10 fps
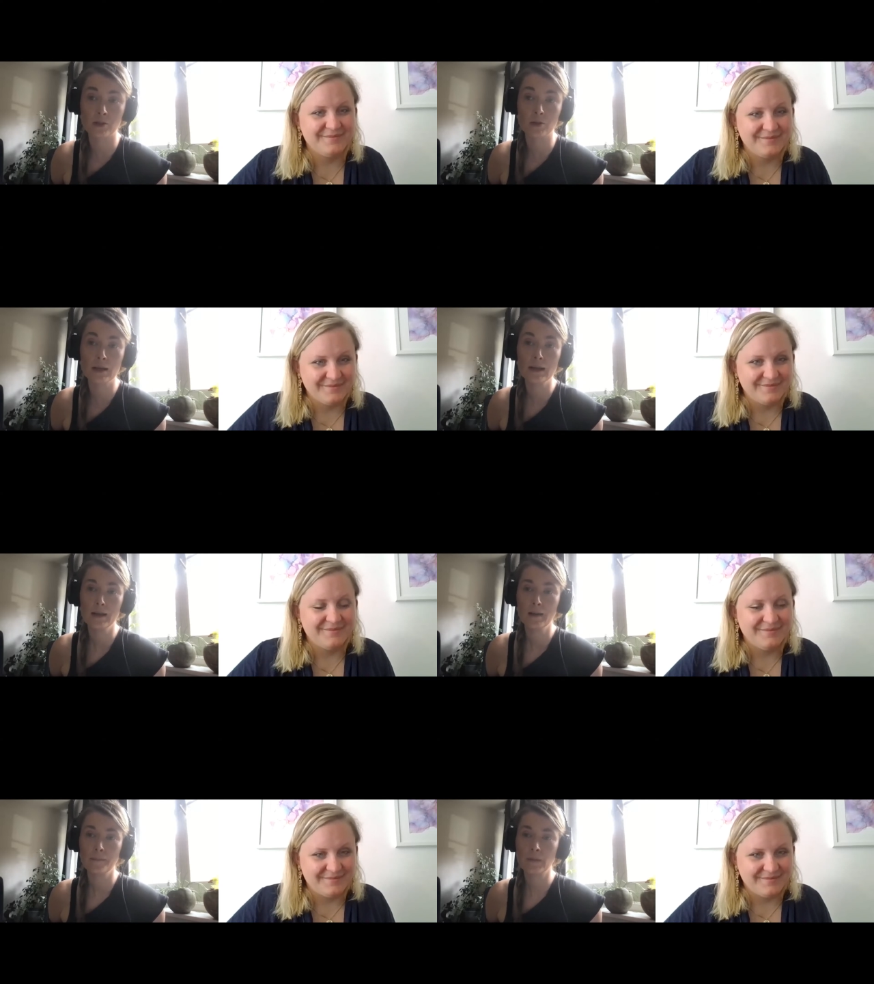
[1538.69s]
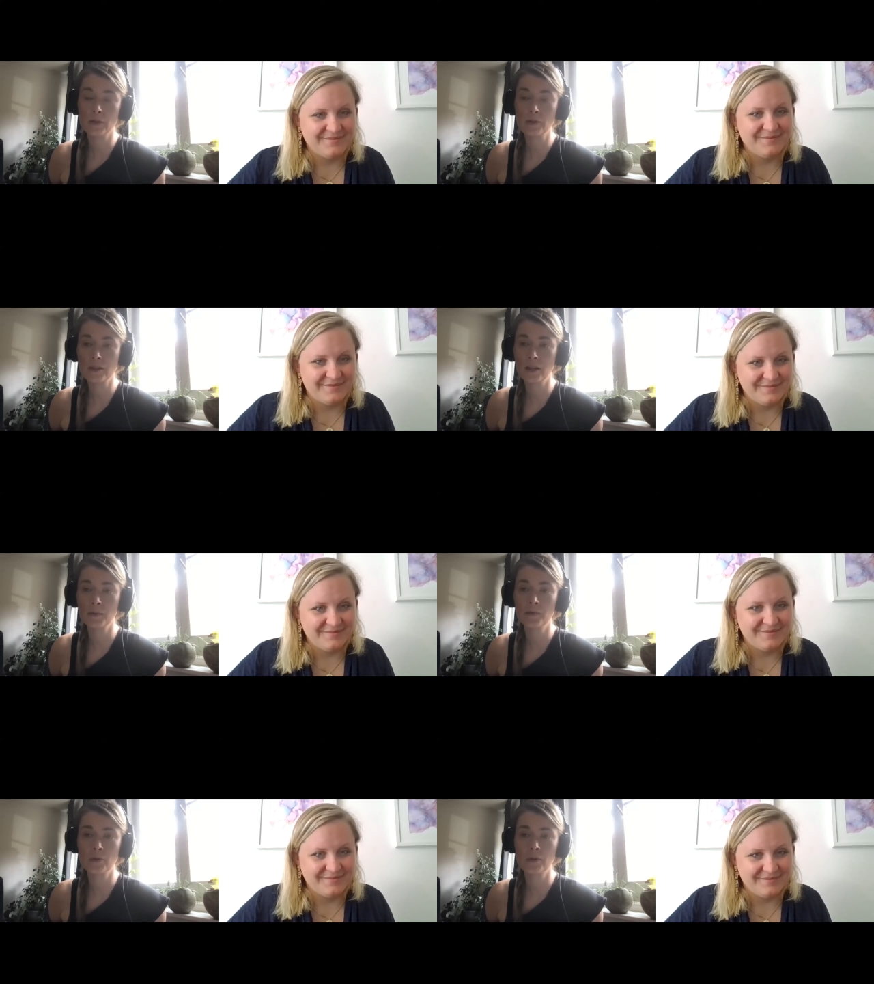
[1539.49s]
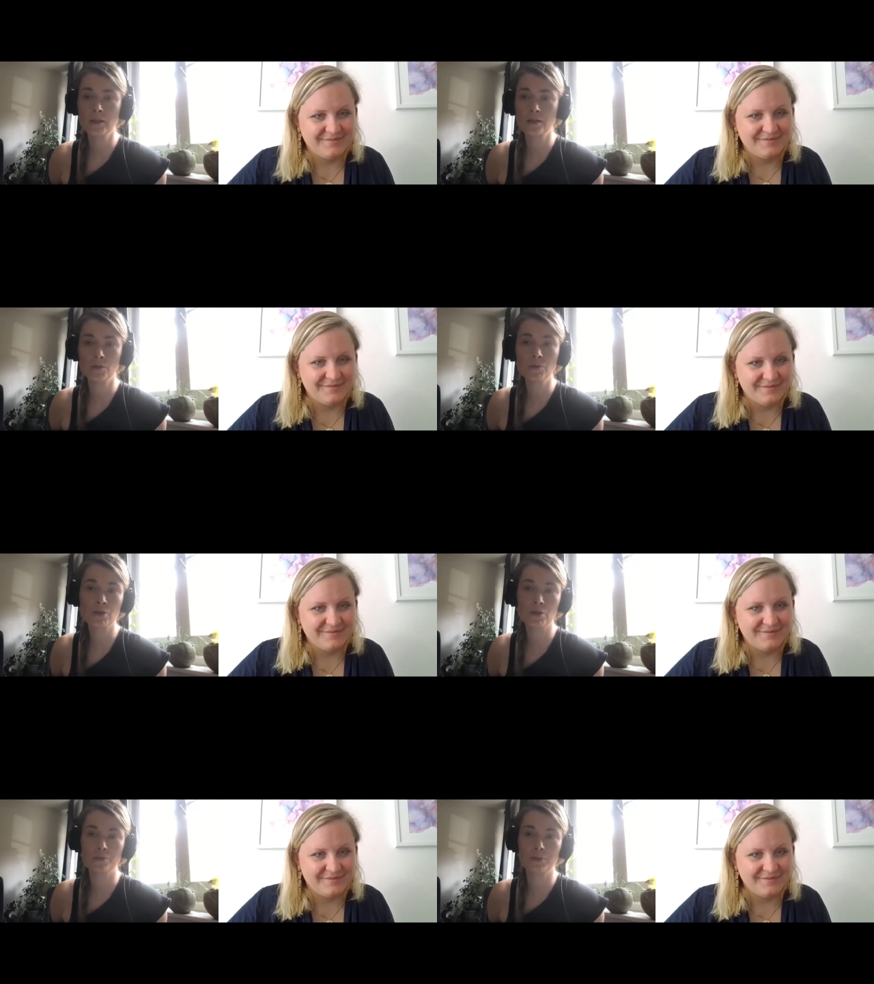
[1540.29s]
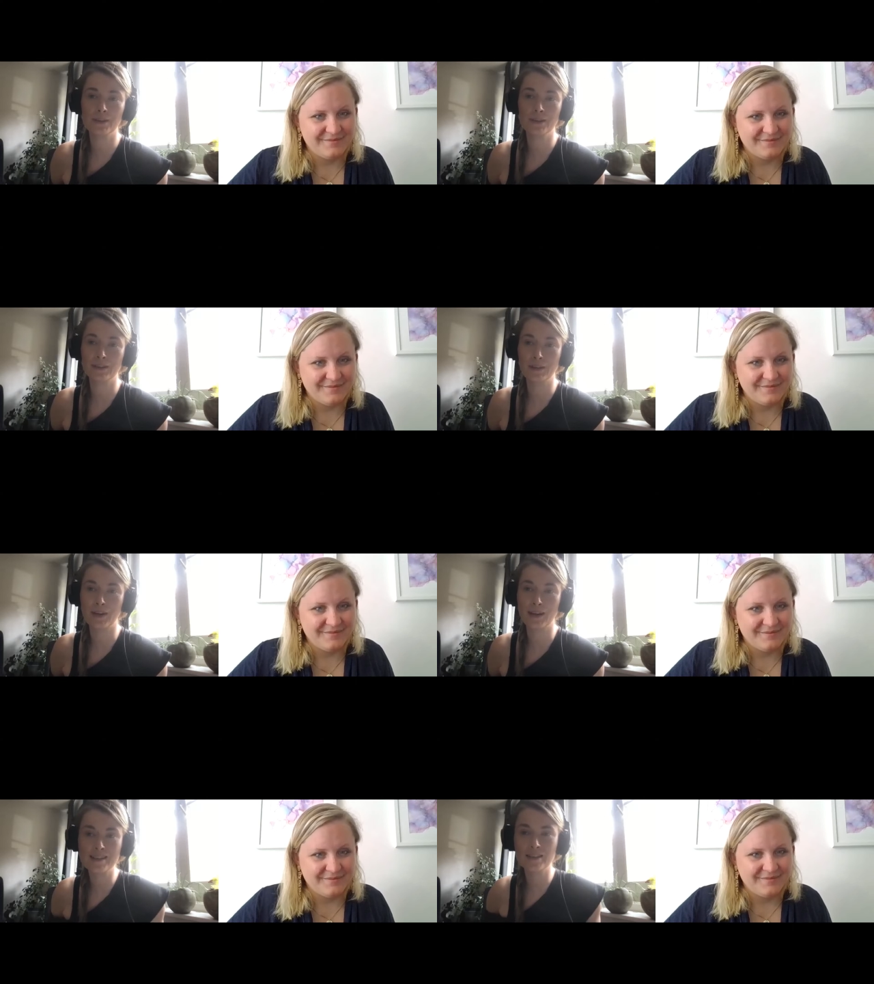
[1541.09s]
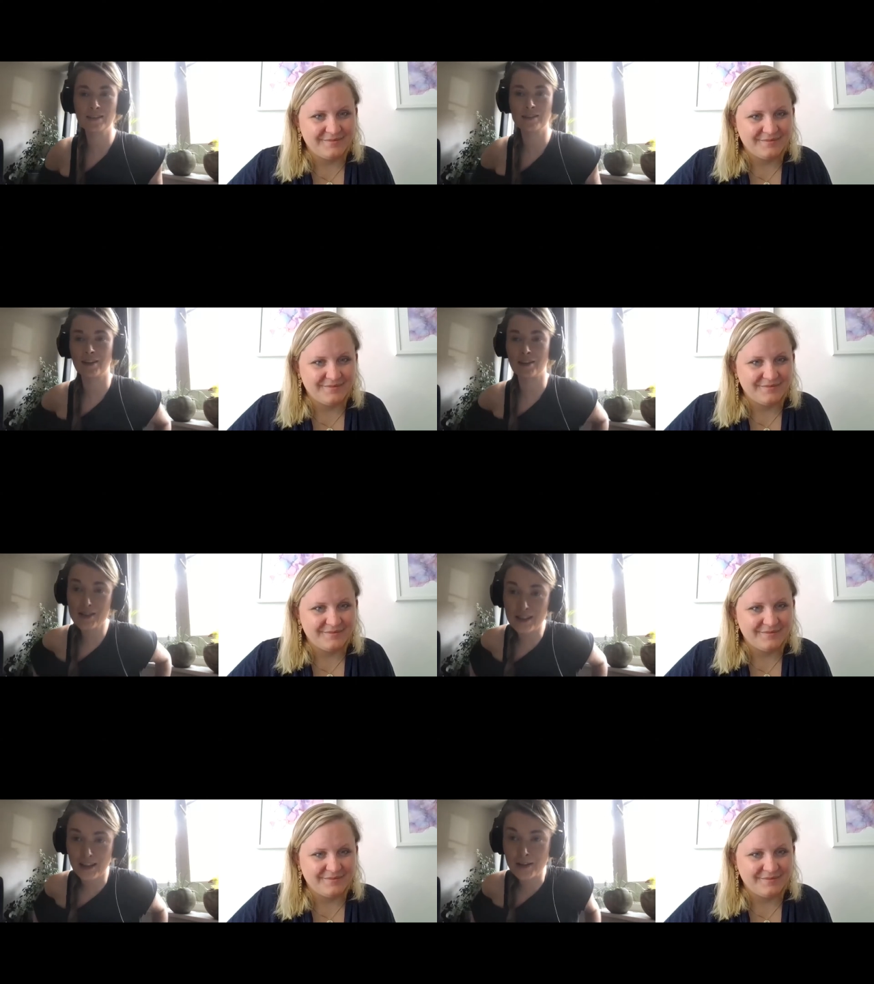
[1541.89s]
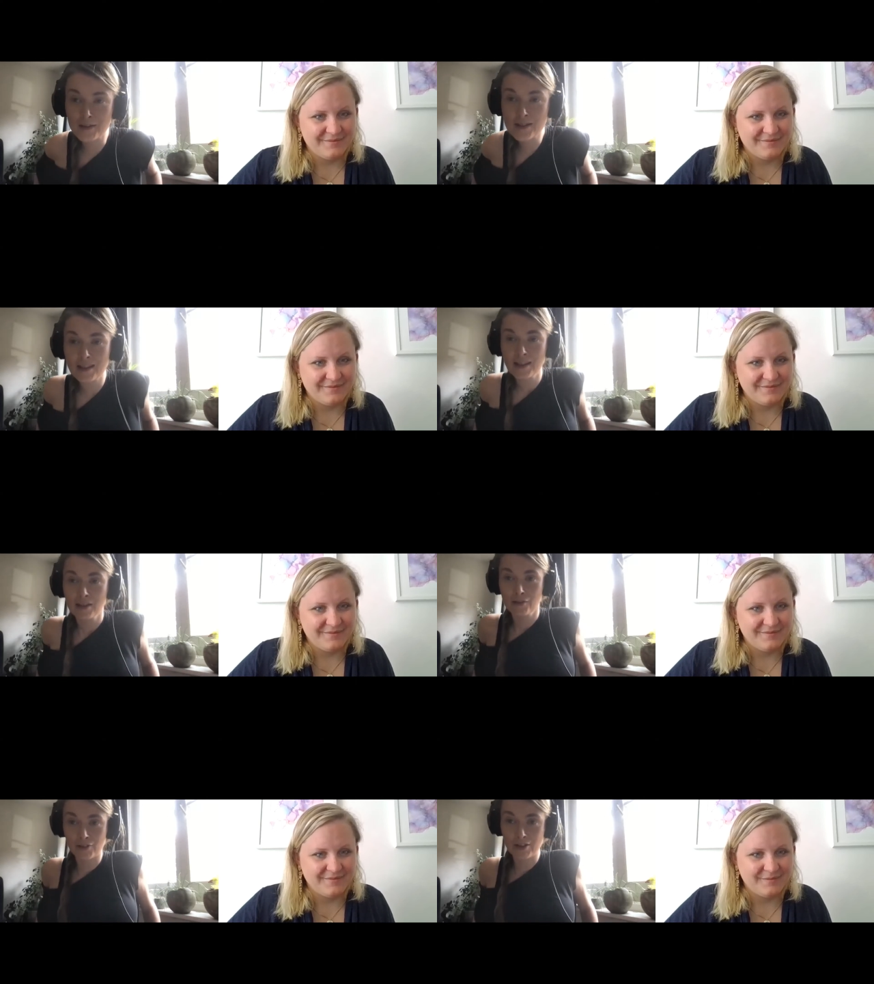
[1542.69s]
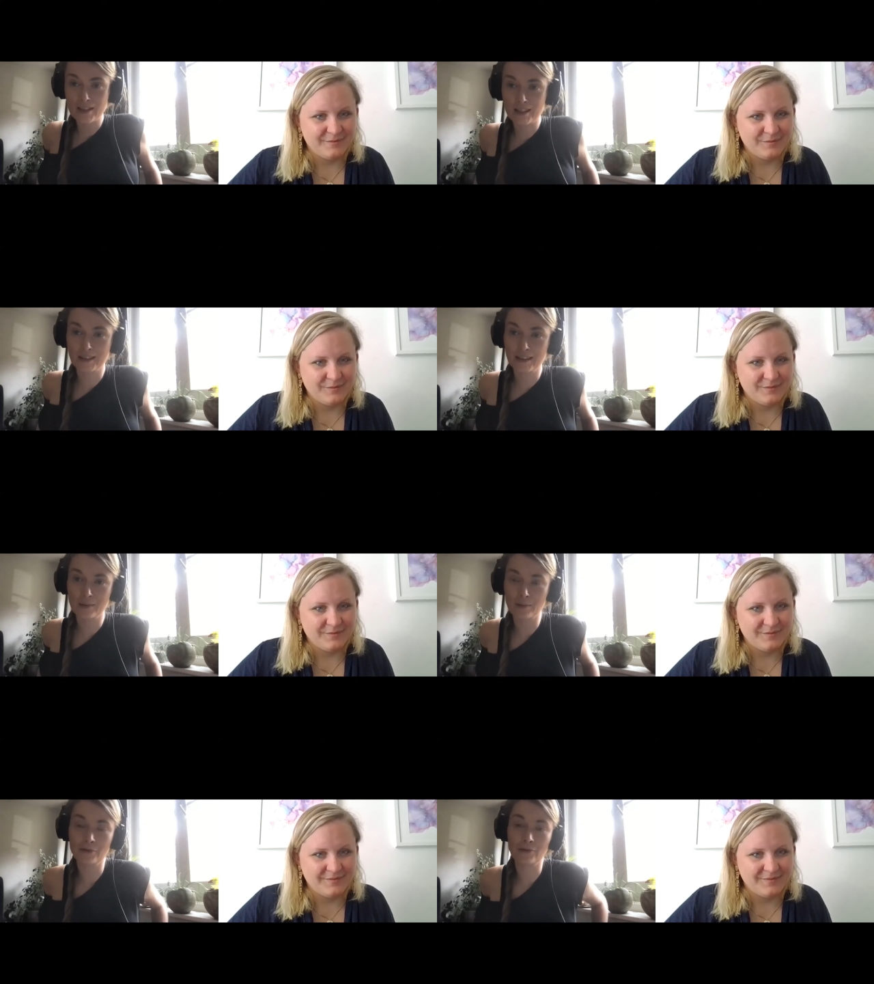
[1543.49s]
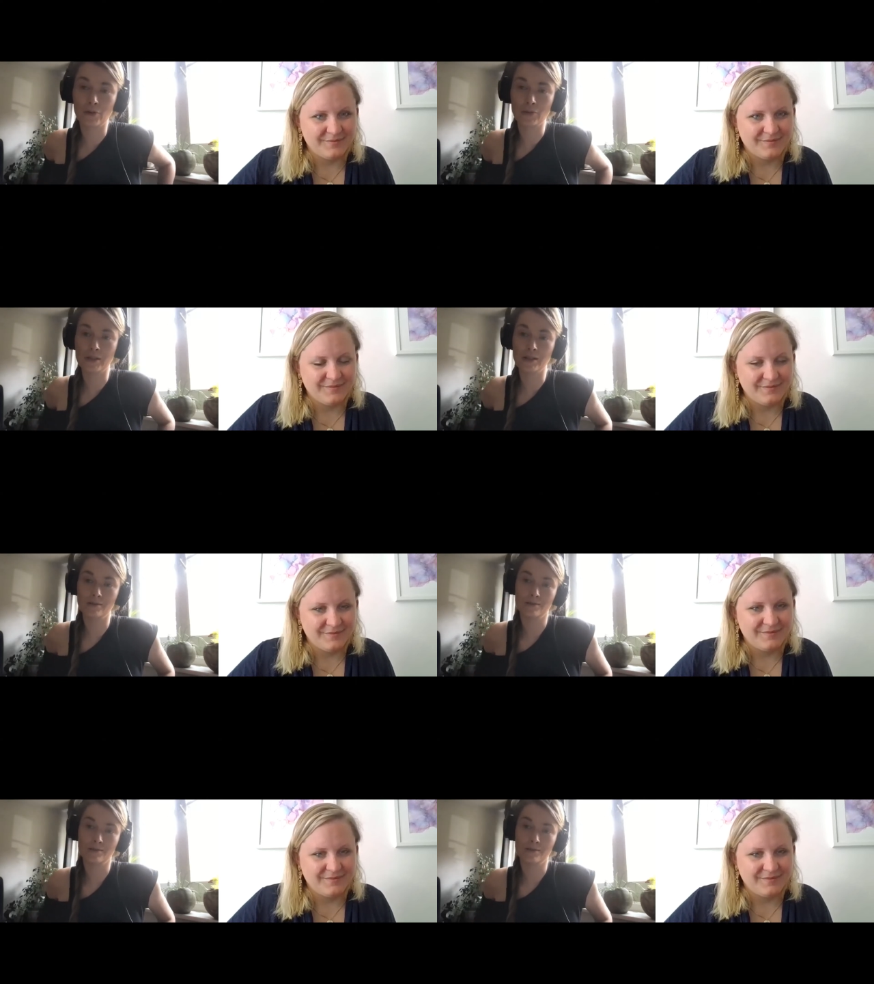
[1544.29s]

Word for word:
Speaker 1: So those type of questions we should be, you know, asking ourselves firstly before we